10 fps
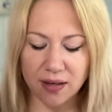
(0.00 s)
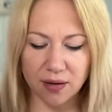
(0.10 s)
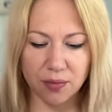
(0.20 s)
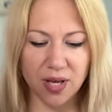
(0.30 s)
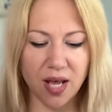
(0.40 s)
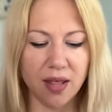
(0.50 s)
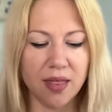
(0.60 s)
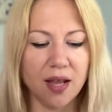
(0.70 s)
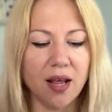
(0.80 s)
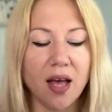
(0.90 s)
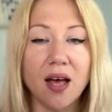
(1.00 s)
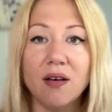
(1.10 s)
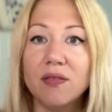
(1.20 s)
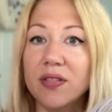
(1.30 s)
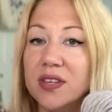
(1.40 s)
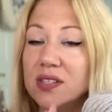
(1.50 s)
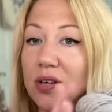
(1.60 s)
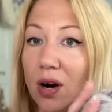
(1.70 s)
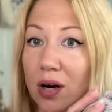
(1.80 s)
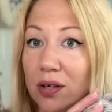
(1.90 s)
we then have this
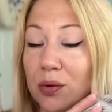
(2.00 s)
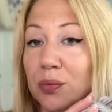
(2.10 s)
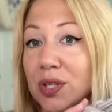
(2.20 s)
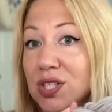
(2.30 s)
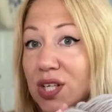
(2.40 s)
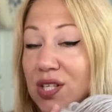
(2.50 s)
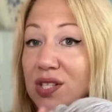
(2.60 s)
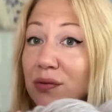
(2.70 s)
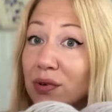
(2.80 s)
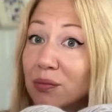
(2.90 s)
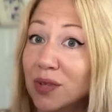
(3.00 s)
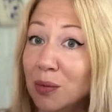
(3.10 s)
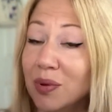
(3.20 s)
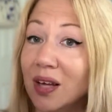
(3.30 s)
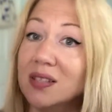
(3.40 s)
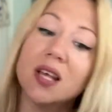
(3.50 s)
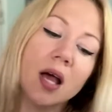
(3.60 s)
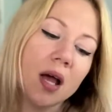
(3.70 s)
yarn, which is from Knit Picks,